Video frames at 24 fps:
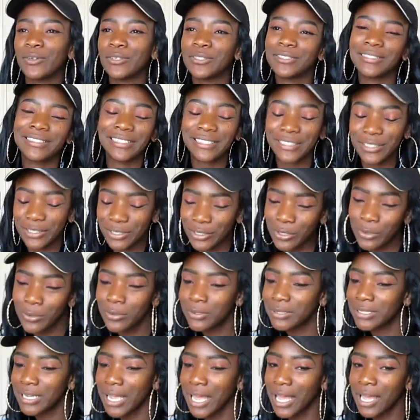you just two
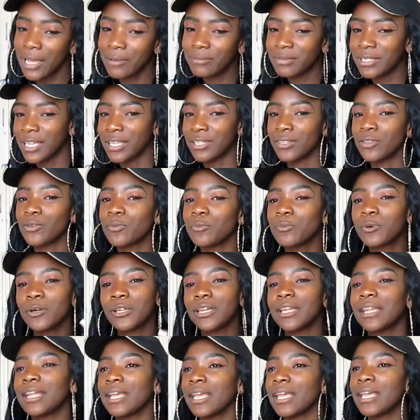jabs and you
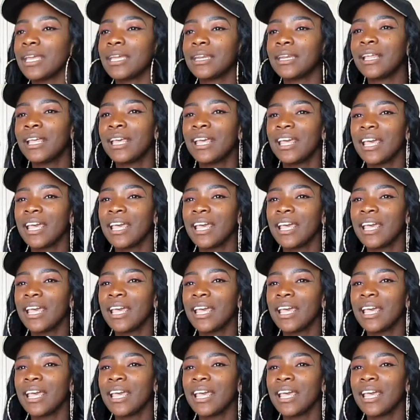put it in